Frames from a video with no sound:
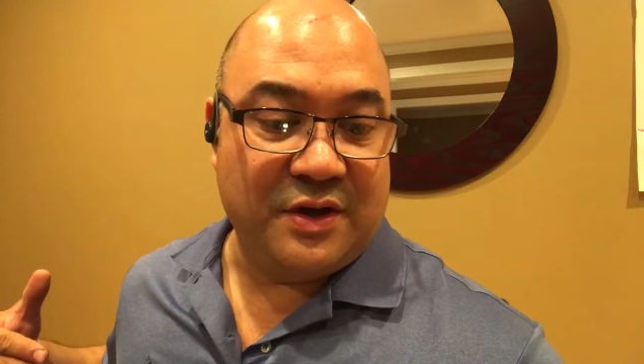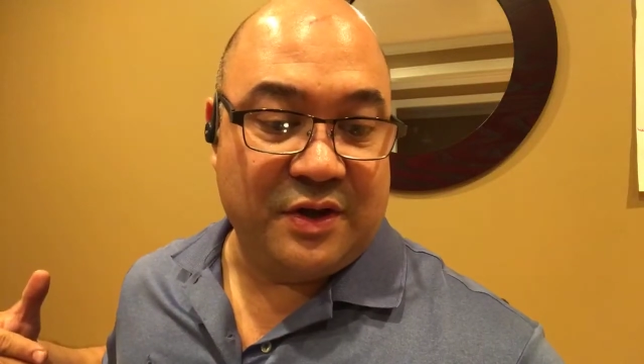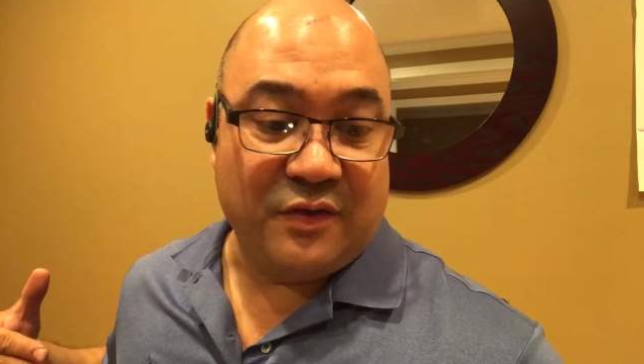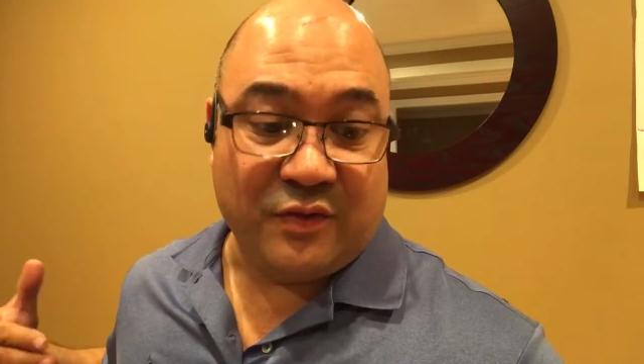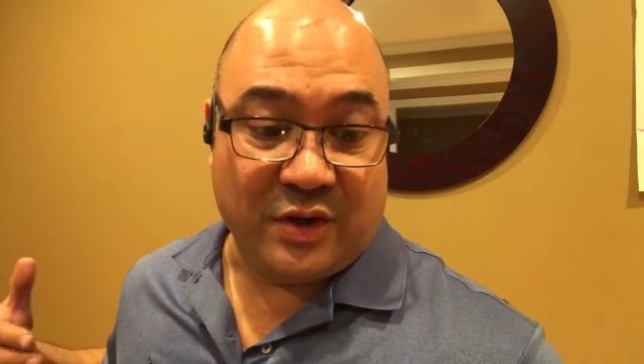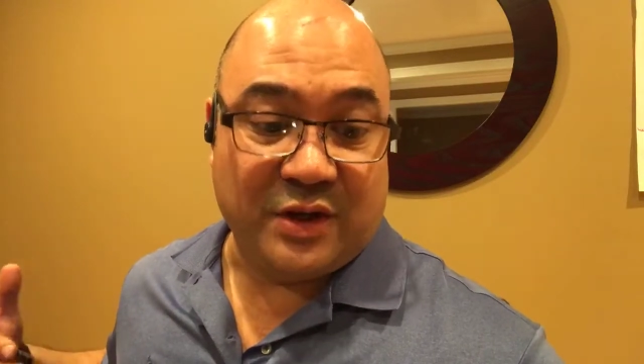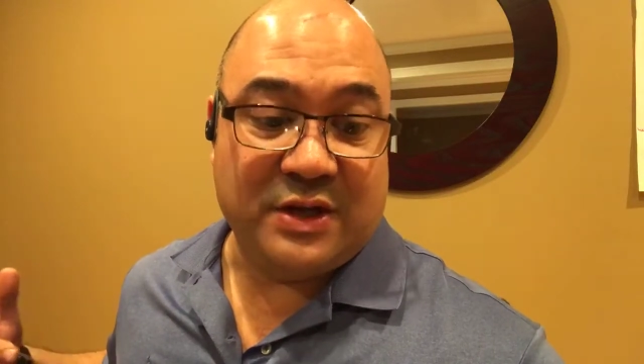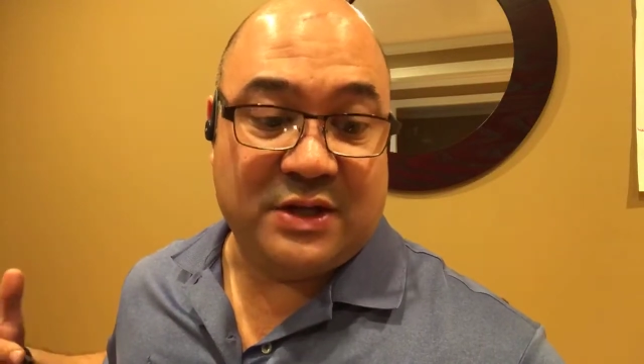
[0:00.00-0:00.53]

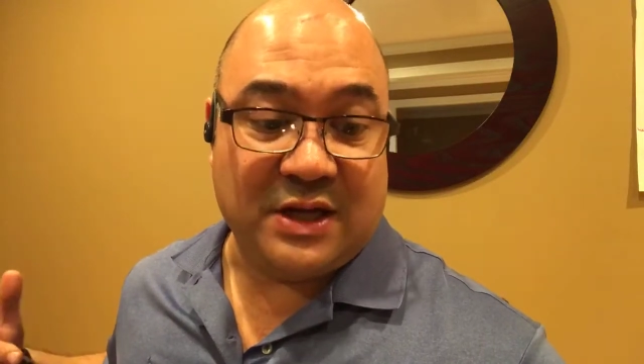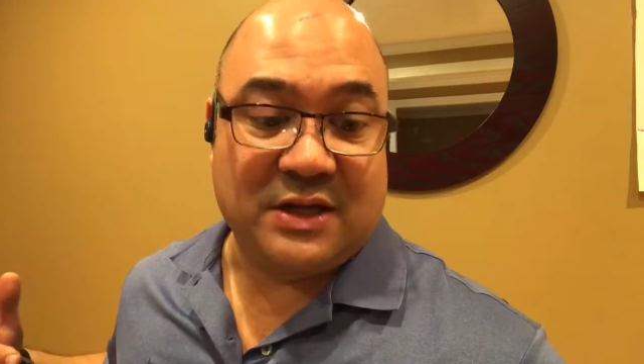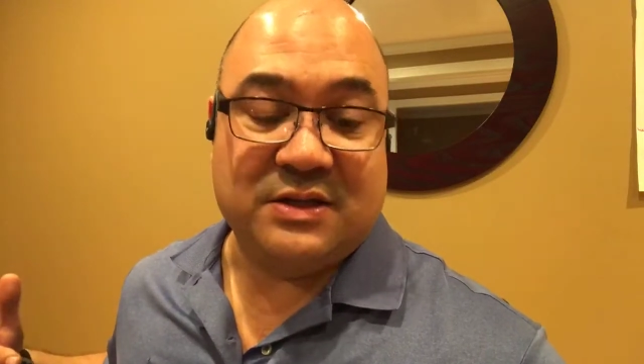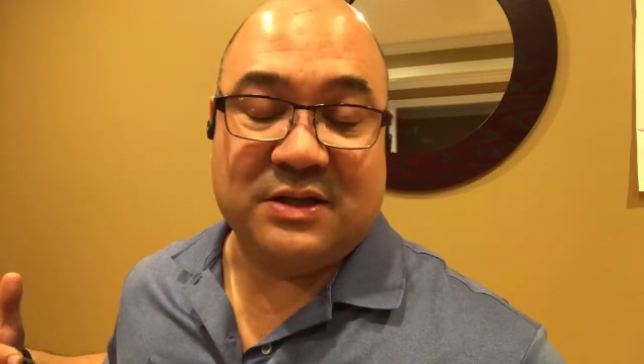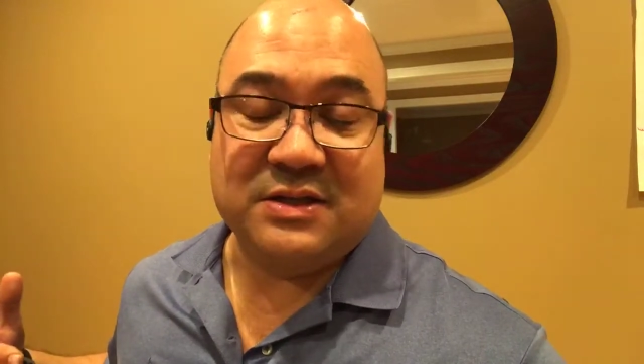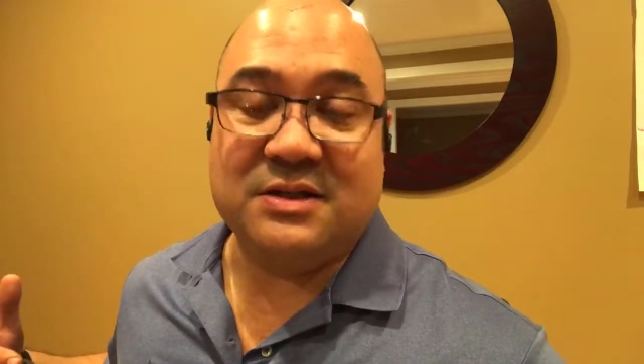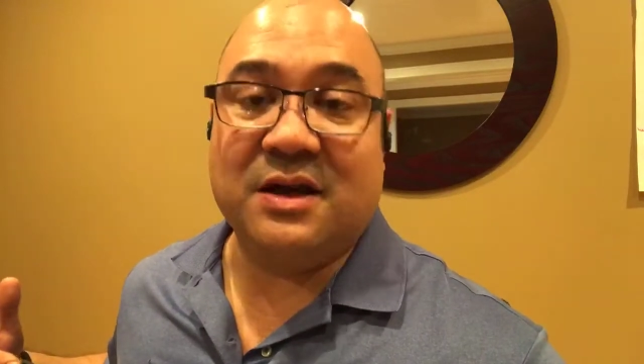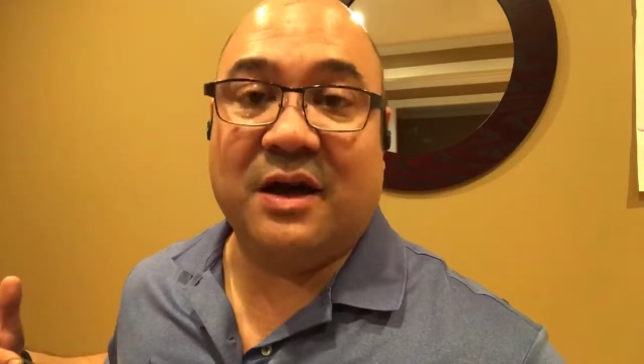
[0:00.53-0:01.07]
really
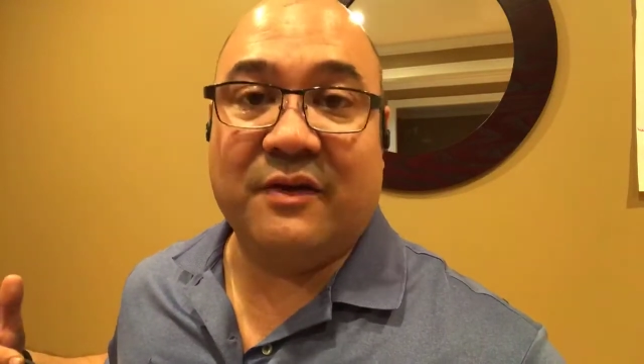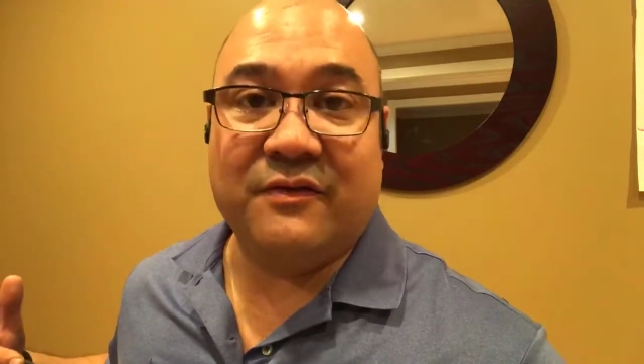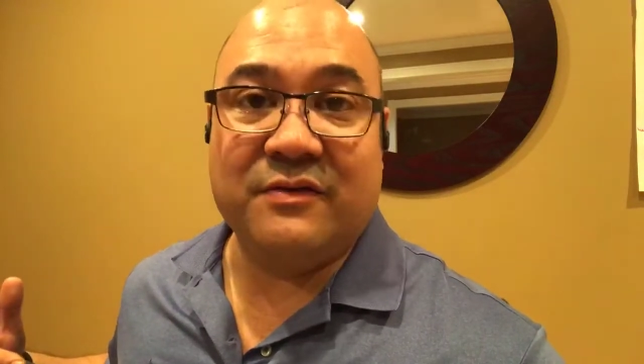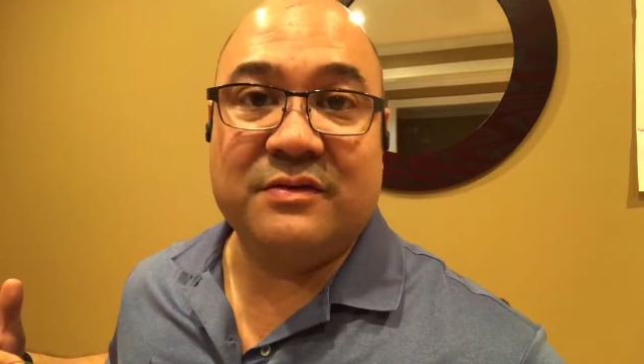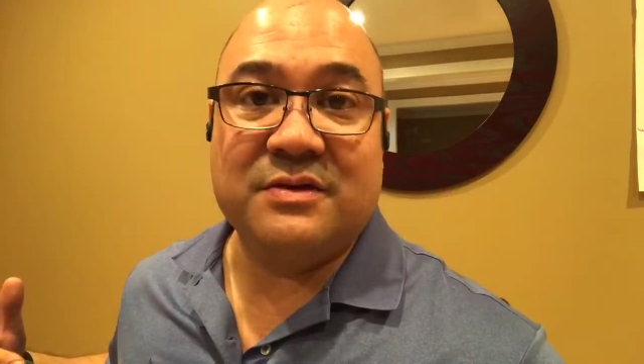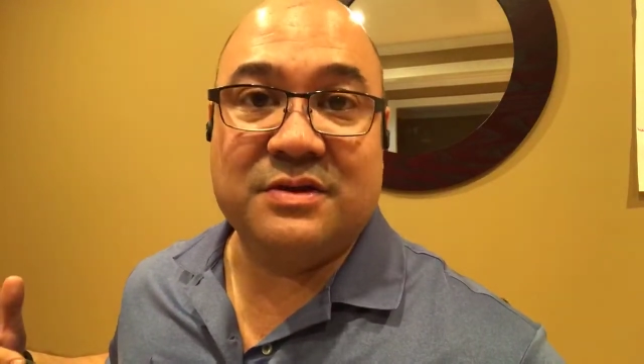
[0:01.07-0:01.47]
tasty stuff.